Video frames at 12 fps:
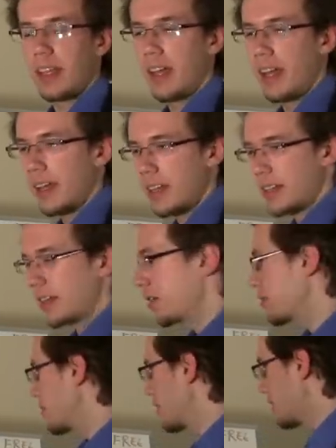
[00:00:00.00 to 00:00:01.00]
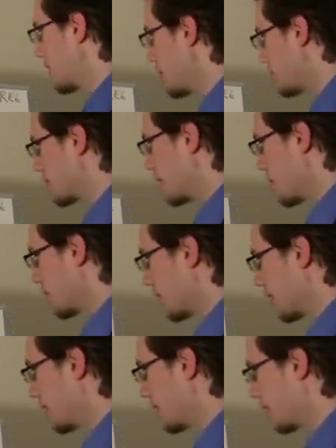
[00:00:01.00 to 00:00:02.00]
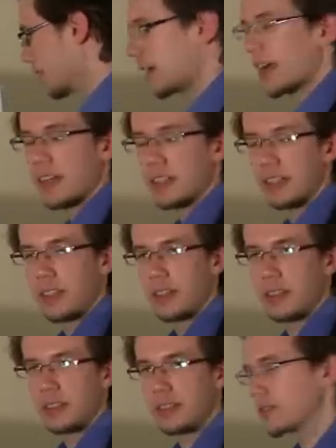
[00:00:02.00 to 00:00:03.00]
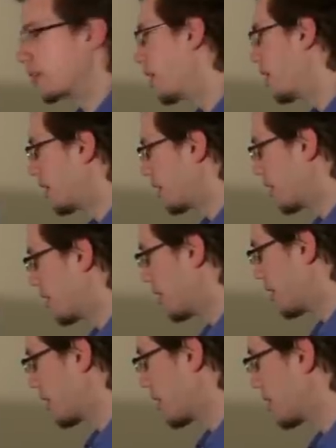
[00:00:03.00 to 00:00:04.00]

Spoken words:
And it keeps doubling. It actually goes on and on.